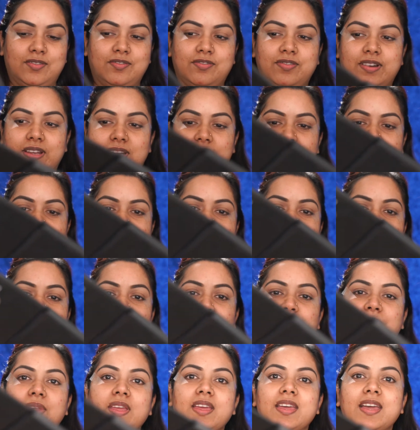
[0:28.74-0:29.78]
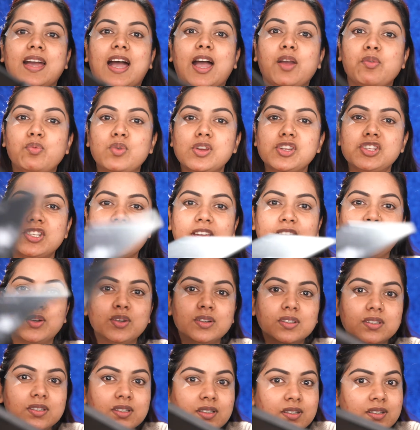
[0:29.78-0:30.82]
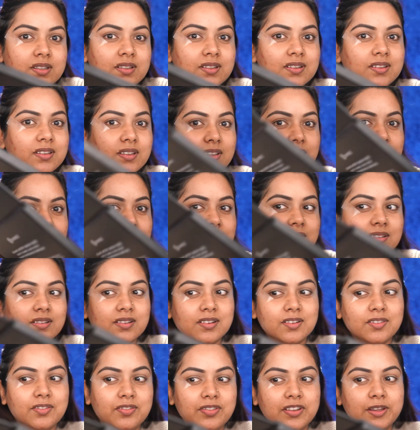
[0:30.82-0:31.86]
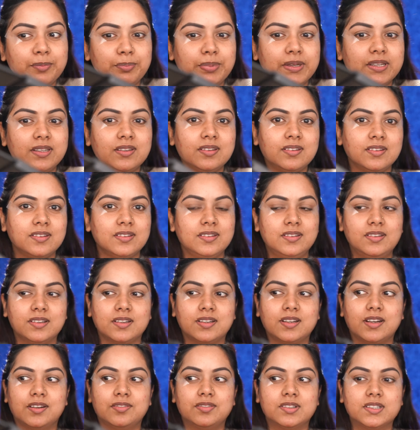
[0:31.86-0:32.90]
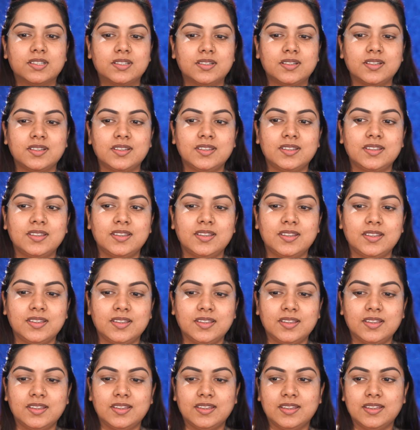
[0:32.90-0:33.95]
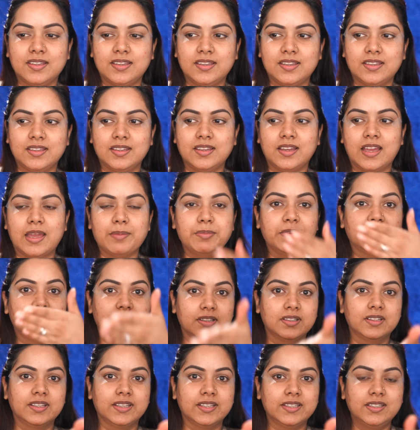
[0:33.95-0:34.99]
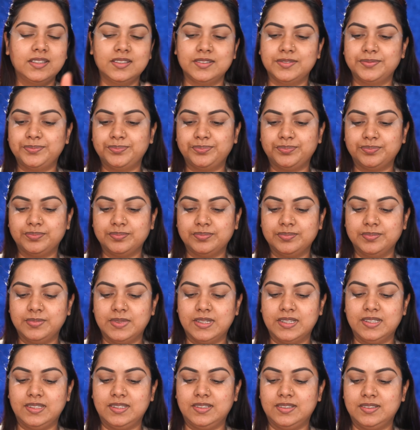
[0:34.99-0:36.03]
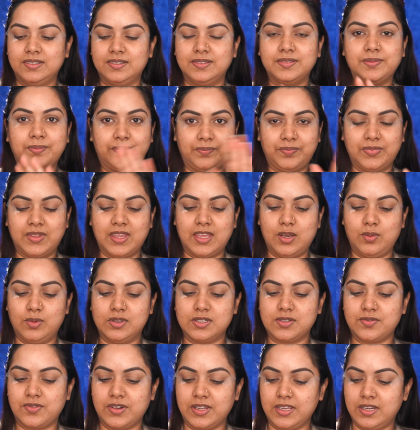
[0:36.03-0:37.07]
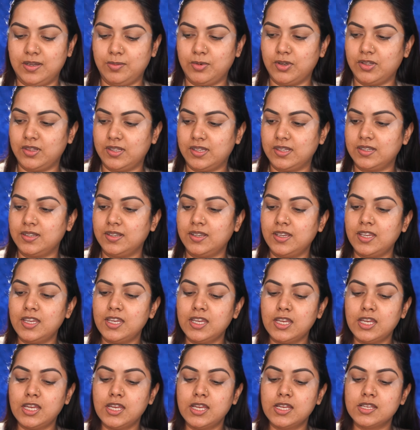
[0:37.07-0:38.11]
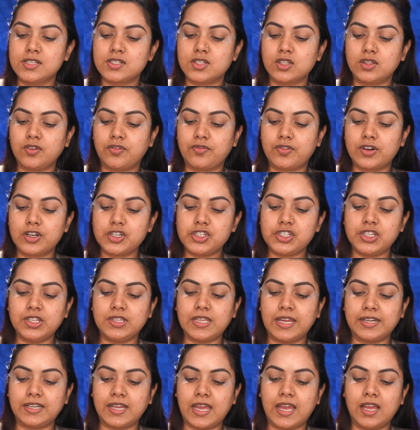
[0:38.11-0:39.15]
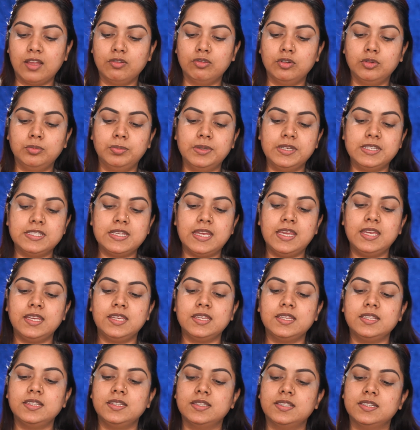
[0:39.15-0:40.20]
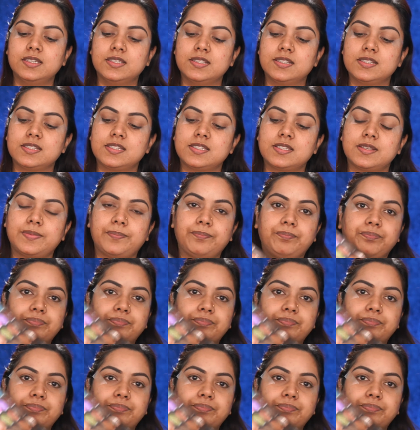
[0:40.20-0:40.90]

Finally, okay. I wish I could, flip it, the cover. I mean the lid, but anyways, forget about that. So the first shade that I will be taking, this